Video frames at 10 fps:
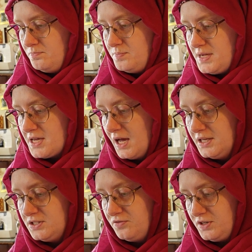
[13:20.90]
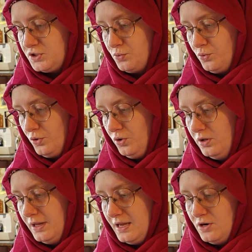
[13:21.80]
because of its
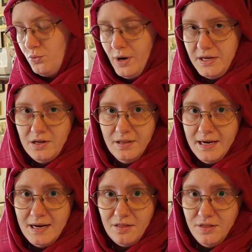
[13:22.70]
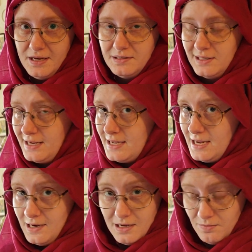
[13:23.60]
role in regulating things like
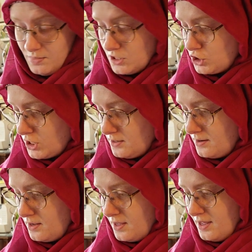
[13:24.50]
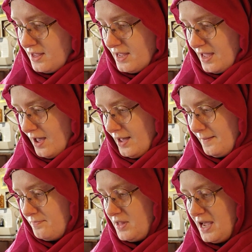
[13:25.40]
inhibition,
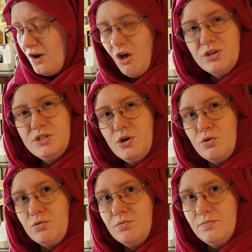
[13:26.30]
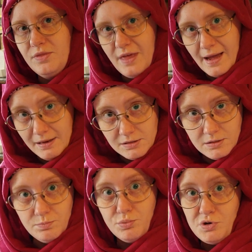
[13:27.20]
and also that
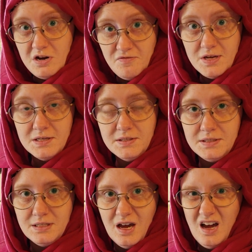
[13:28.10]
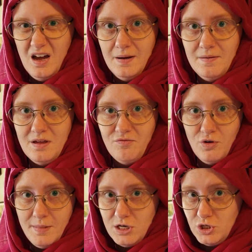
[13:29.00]
previous
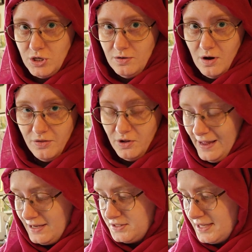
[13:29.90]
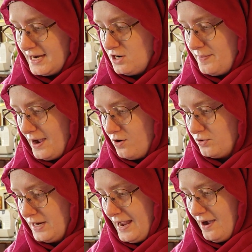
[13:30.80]
information on the last slide about
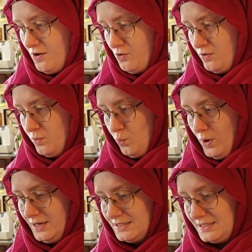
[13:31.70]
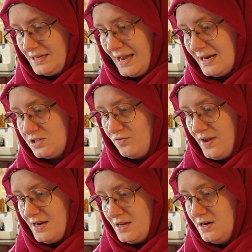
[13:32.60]
how when it's
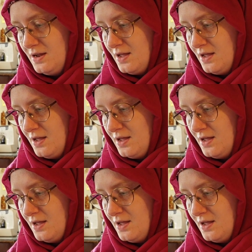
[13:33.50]
deactivated,